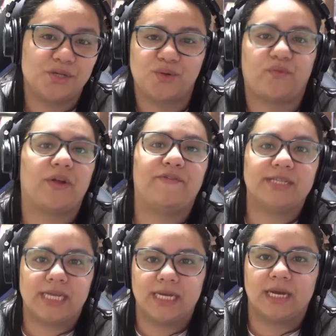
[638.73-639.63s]
She's
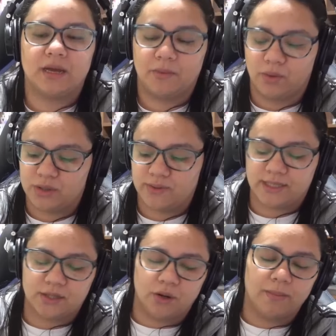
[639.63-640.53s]
15, I am going to
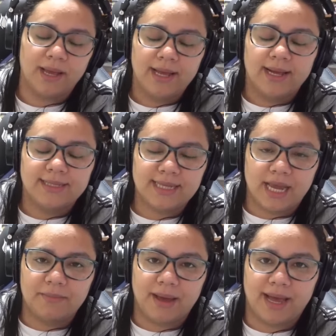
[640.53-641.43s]
assume,
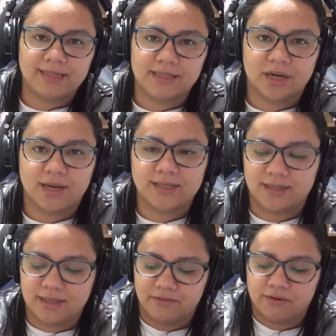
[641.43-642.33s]
same as Dawson
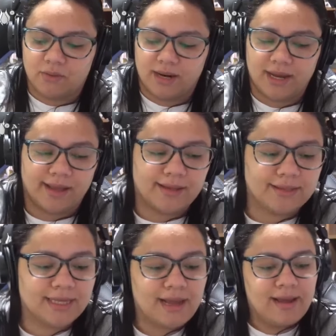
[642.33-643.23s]
and everyone else.